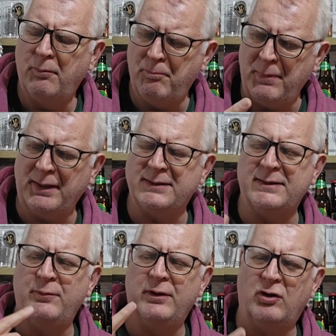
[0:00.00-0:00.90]

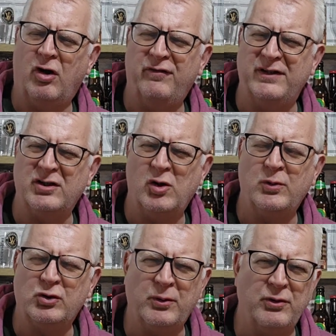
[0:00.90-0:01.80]
mixing with the coffee. It's
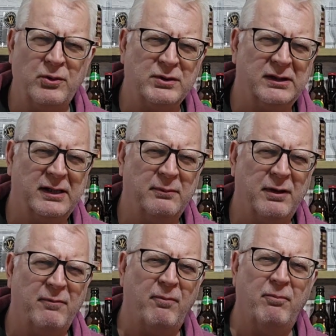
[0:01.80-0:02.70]
almost coming through as a little
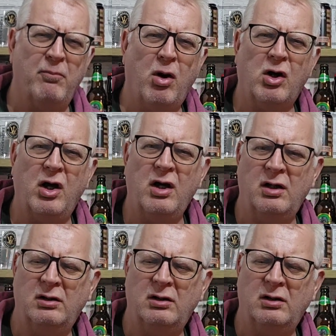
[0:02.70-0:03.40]
bit mocha.